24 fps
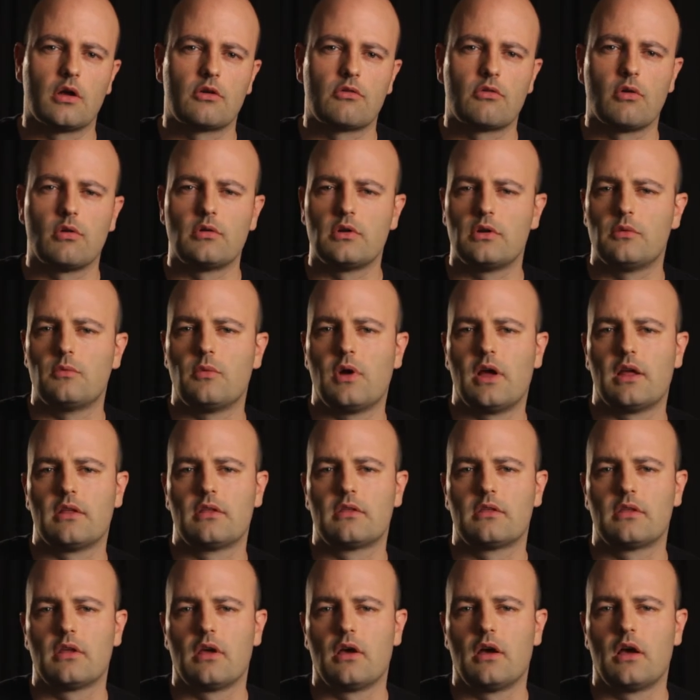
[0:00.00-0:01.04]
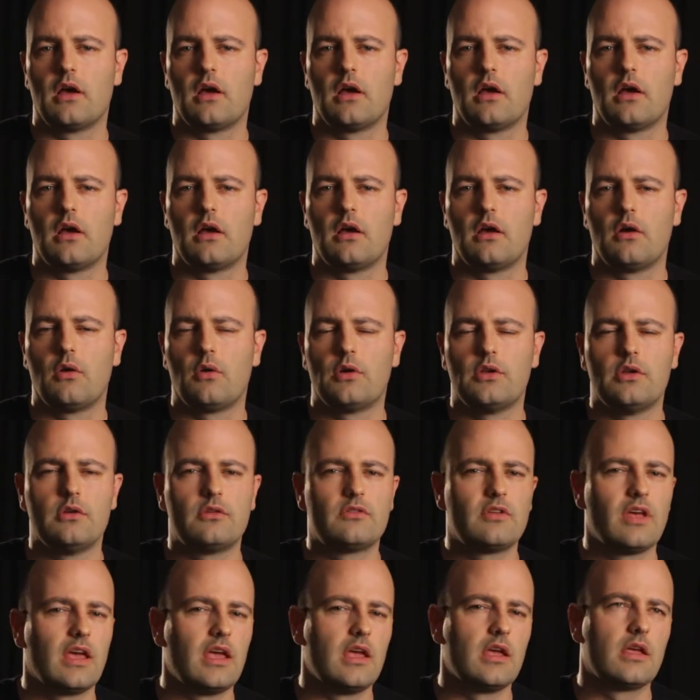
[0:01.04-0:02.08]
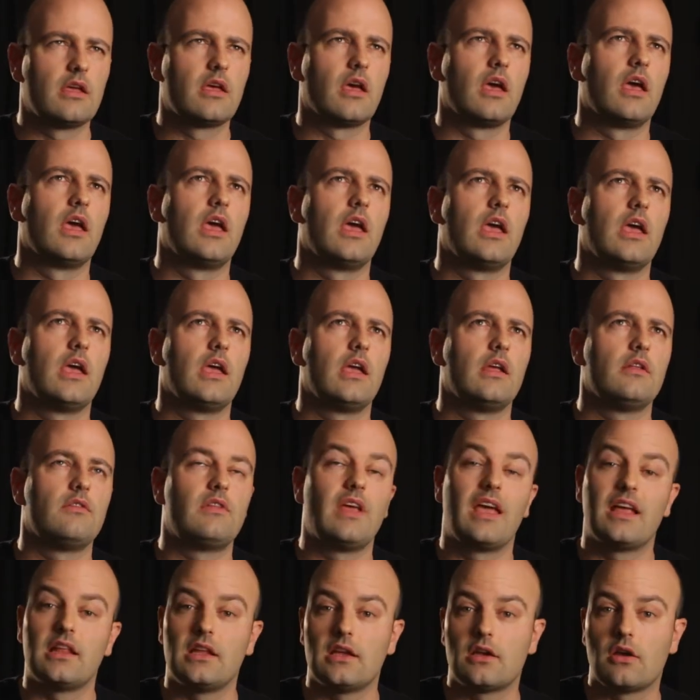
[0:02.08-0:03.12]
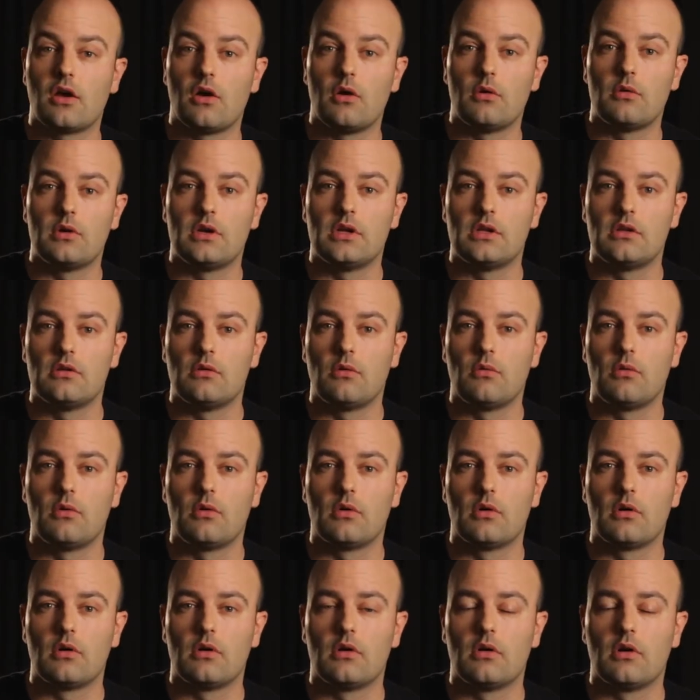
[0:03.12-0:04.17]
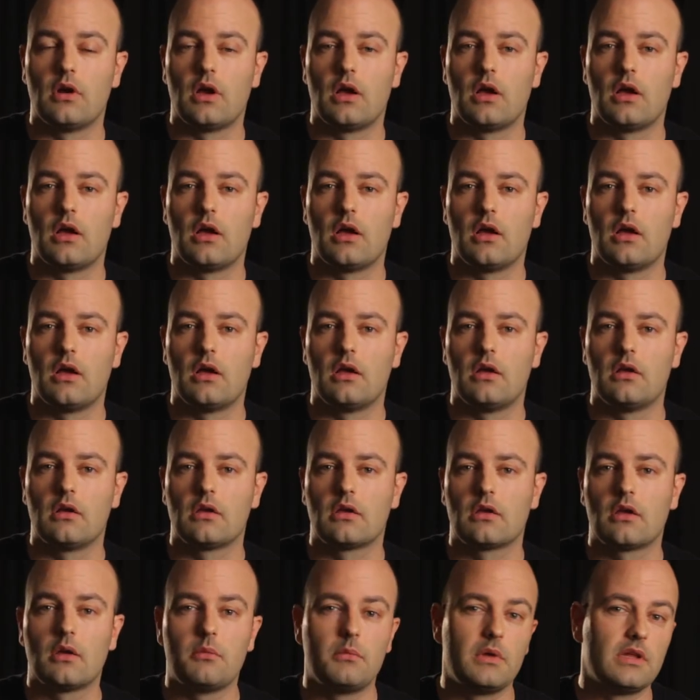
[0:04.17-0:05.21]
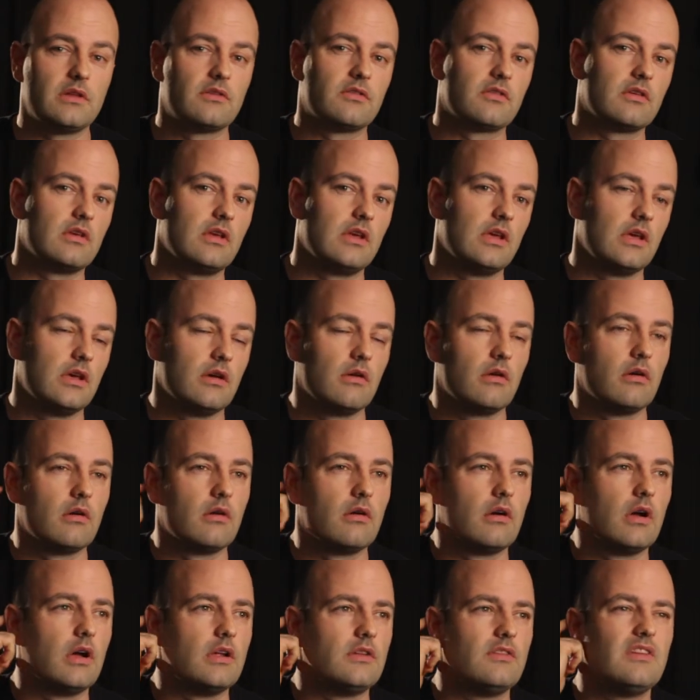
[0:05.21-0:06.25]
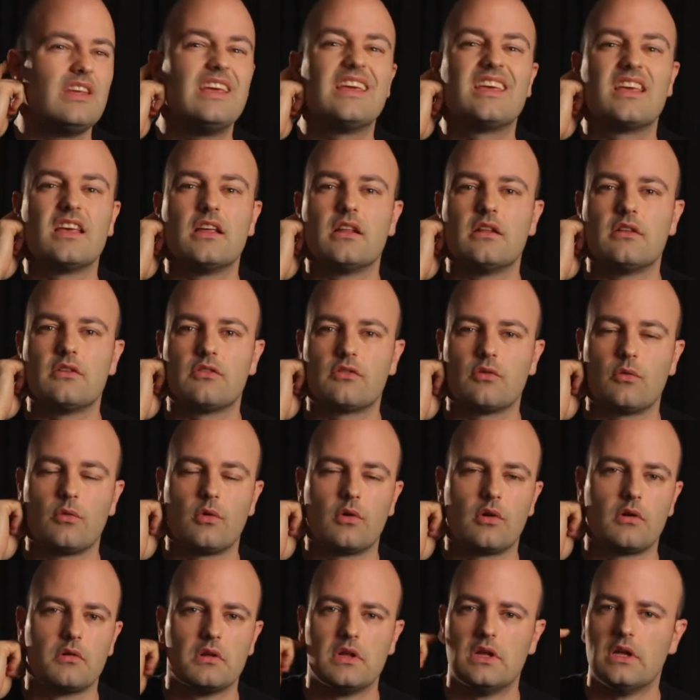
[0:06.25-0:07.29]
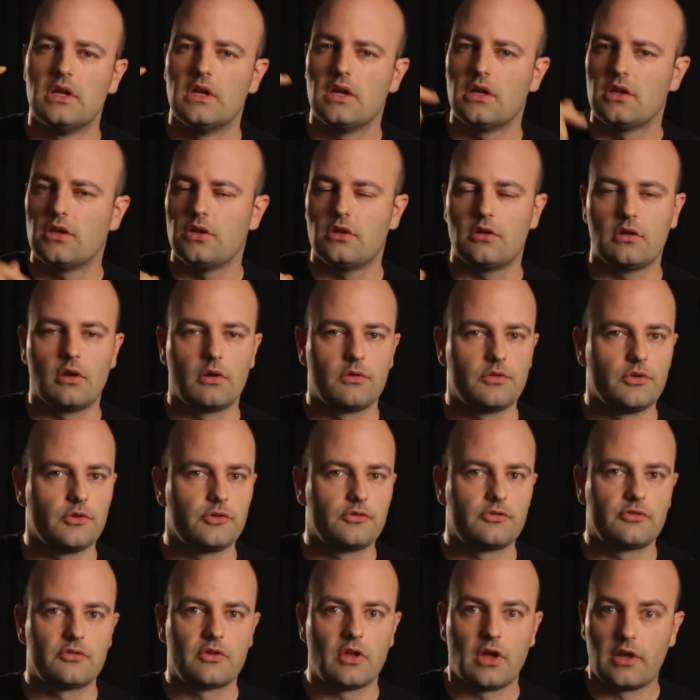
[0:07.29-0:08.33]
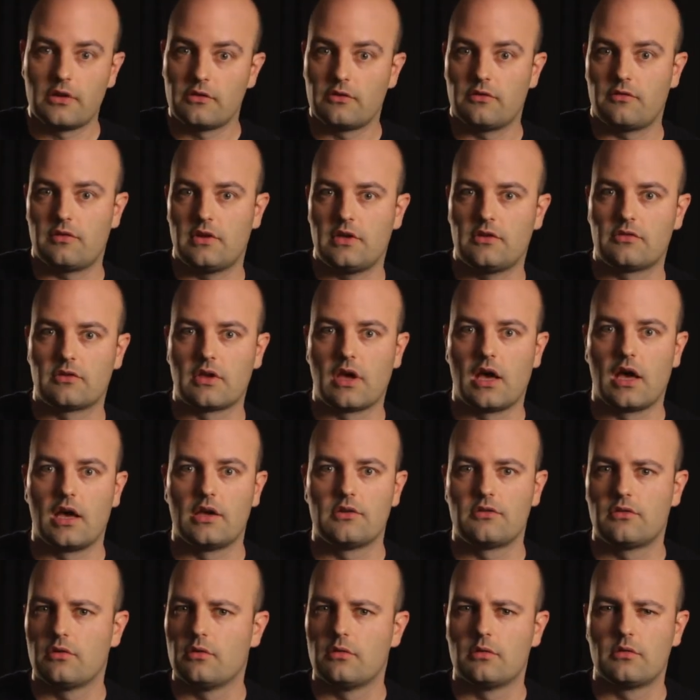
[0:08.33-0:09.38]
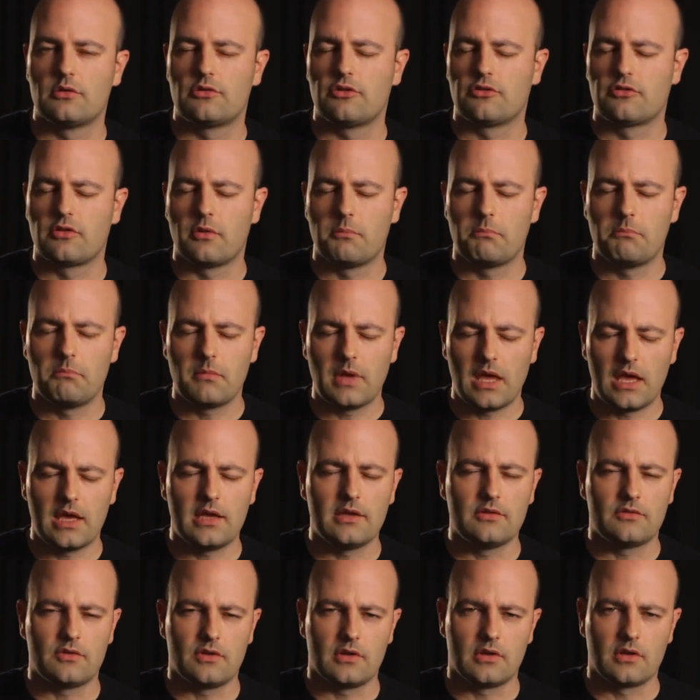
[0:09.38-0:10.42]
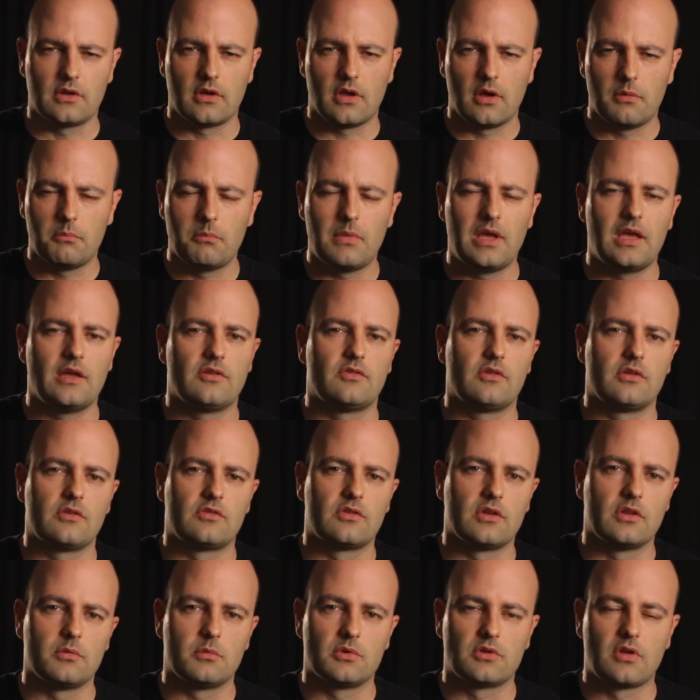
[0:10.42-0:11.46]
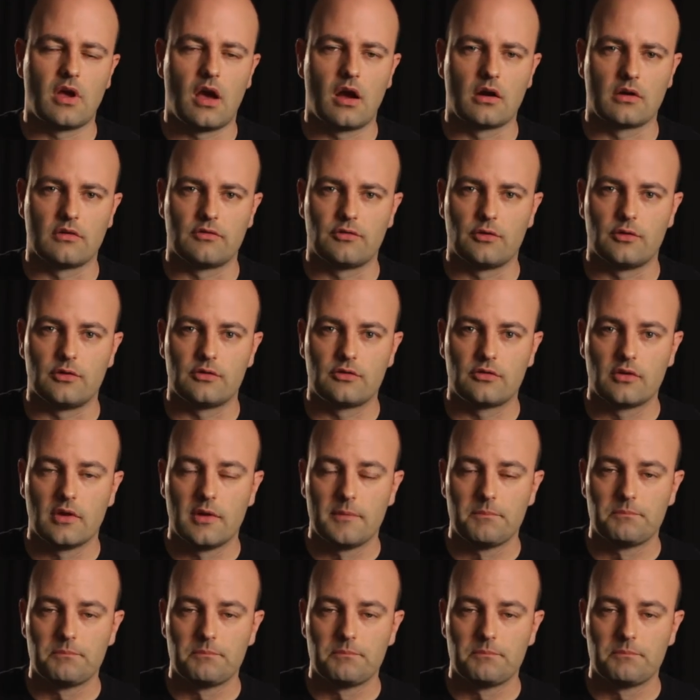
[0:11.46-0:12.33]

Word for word: Cronenweth, uh, or you take a Danny Cohen or uh, Kaminski or uh, Deakins, or you know, there's tons of these guys who are just amazing, amazing cinematographers,